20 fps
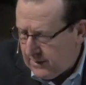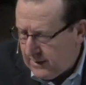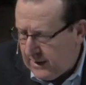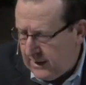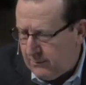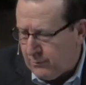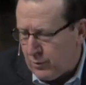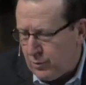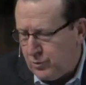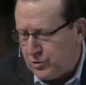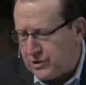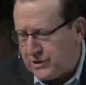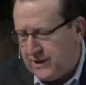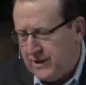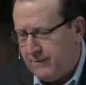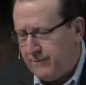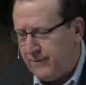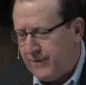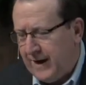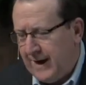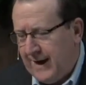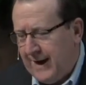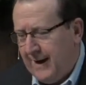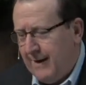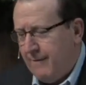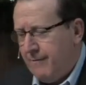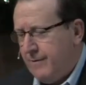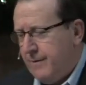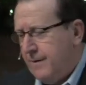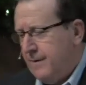Hebrews
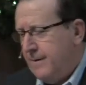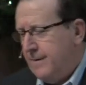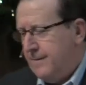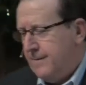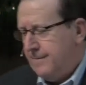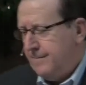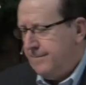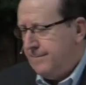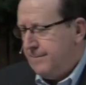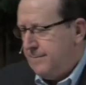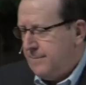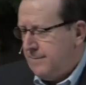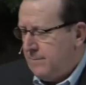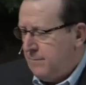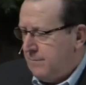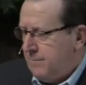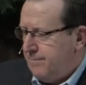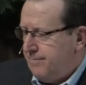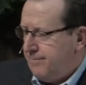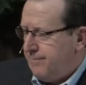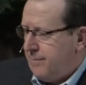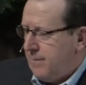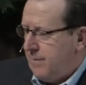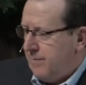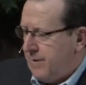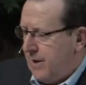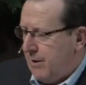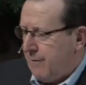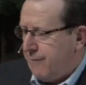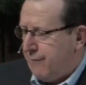10:5.
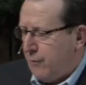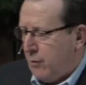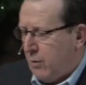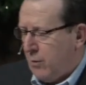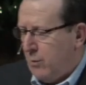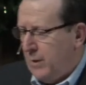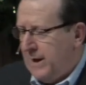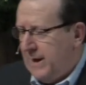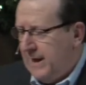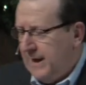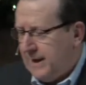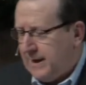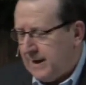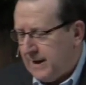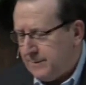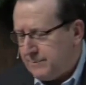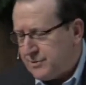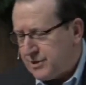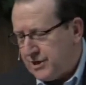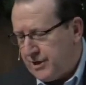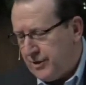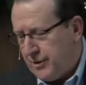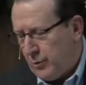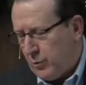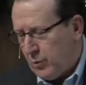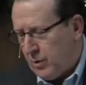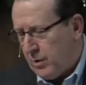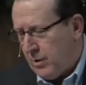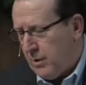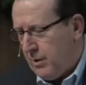Therefore, when he comes into the
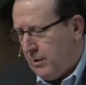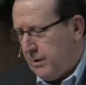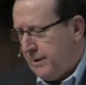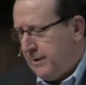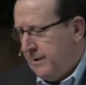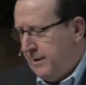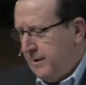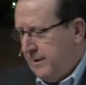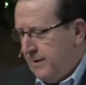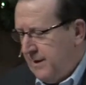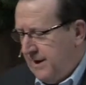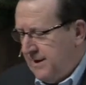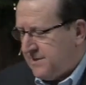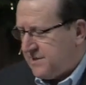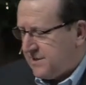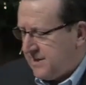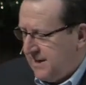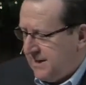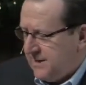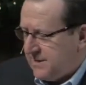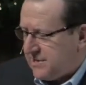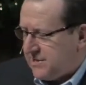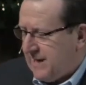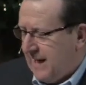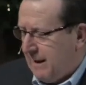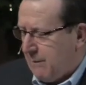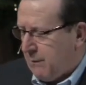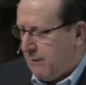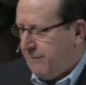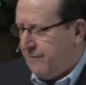world, he says,
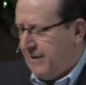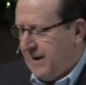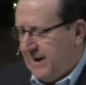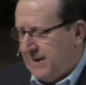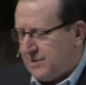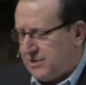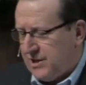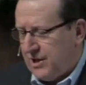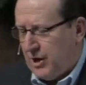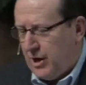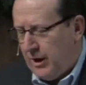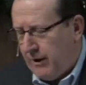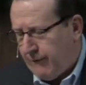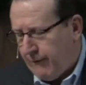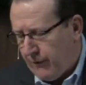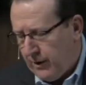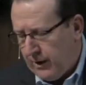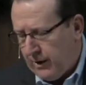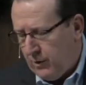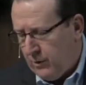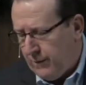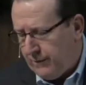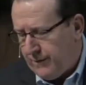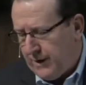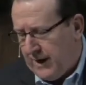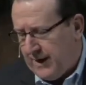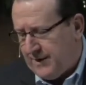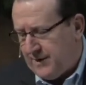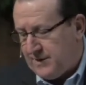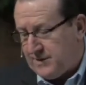Sacrifice and offering you have not